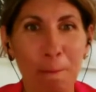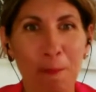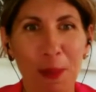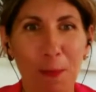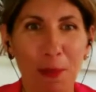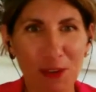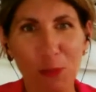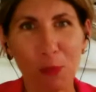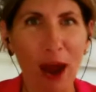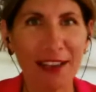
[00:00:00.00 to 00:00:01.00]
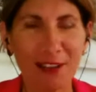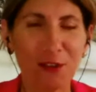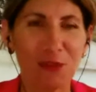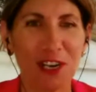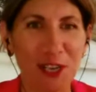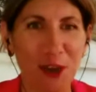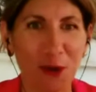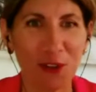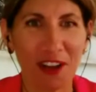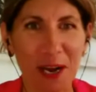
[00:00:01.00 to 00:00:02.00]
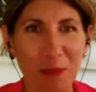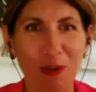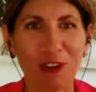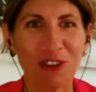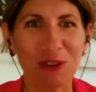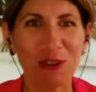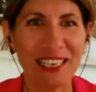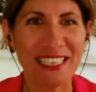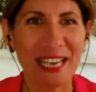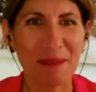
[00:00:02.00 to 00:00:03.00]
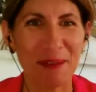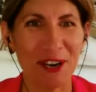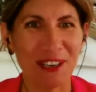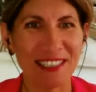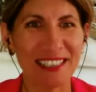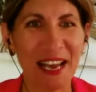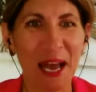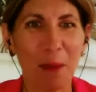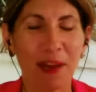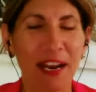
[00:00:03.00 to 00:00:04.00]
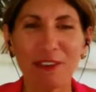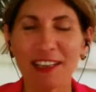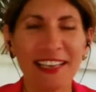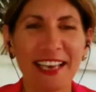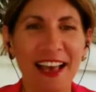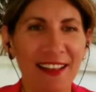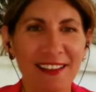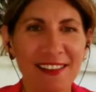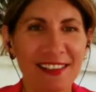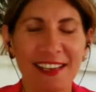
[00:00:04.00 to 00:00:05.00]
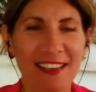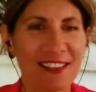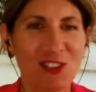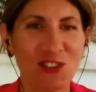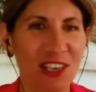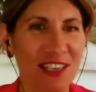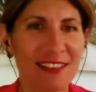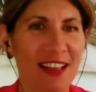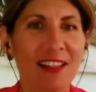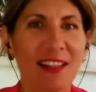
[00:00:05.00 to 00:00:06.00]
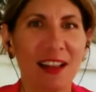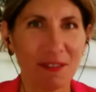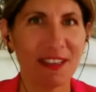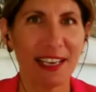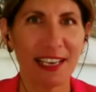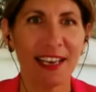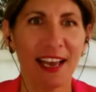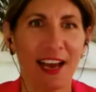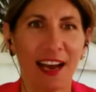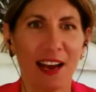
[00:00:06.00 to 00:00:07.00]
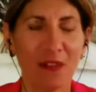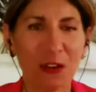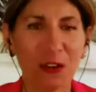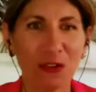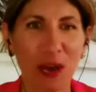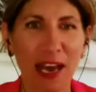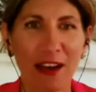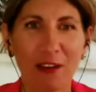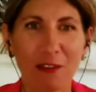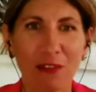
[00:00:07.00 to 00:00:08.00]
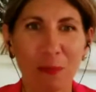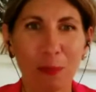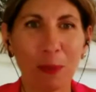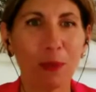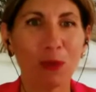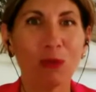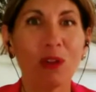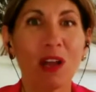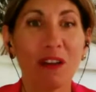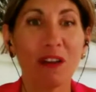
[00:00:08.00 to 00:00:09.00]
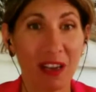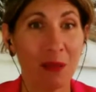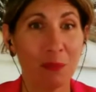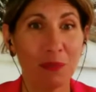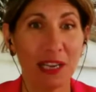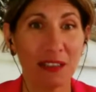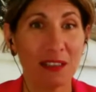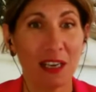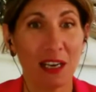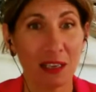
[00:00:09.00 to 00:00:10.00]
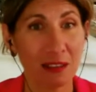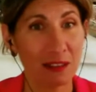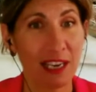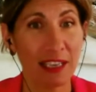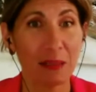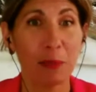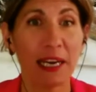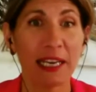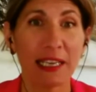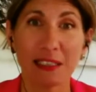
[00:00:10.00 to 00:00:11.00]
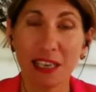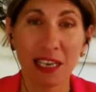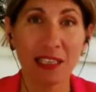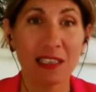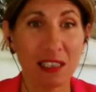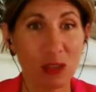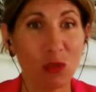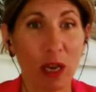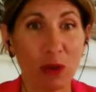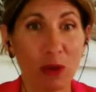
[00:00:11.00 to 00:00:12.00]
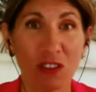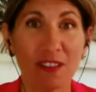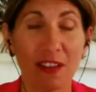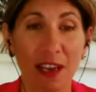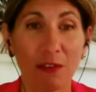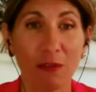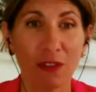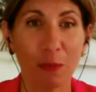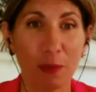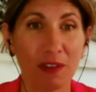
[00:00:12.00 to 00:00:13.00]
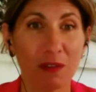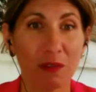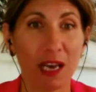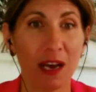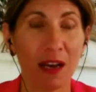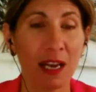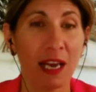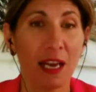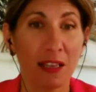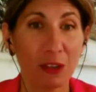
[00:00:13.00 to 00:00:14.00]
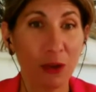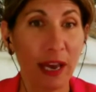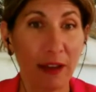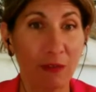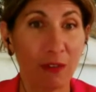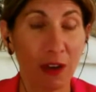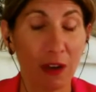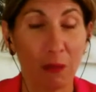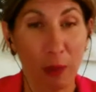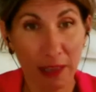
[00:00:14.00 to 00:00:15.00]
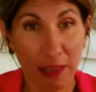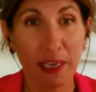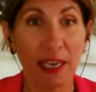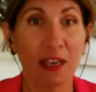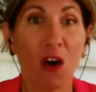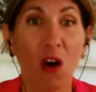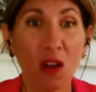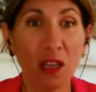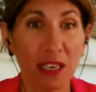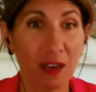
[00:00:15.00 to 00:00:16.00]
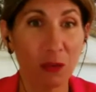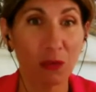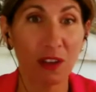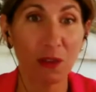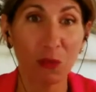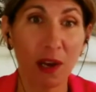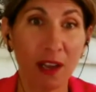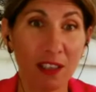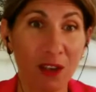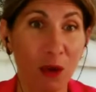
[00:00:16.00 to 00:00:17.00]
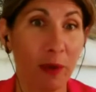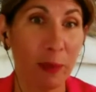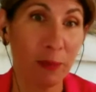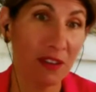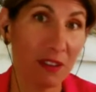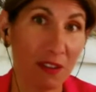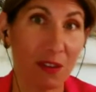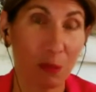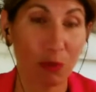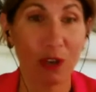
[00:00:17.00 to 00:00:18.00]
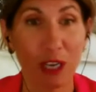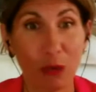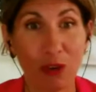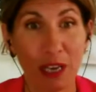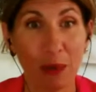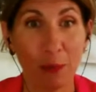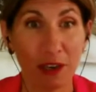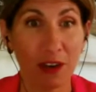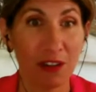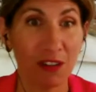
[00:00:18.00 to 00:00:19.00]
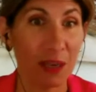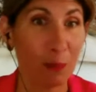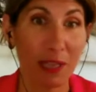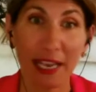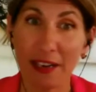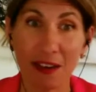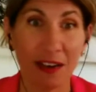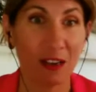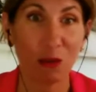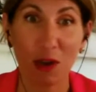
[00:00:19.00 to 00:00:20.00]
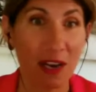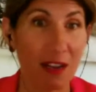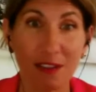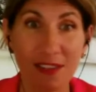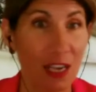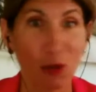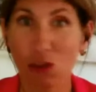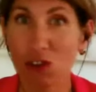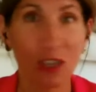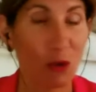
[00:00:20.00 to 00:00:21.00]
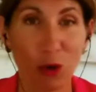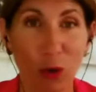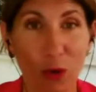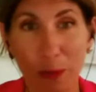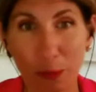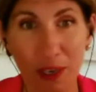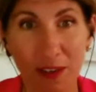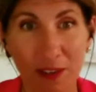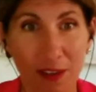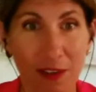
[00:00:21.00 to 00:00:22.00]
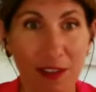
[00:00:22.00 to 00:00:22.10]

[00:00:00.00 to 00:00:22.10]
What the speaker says: the best practice video that I preach in my seminars. But everything else is just lovely. First, you have the people who love him that take the mic and say, this is why you should save the pizzeria. Then you have, at the beginning, Oli, who says, well, my pizzas are pretty unique because I blend in ingredients that usually don't go on pizzas,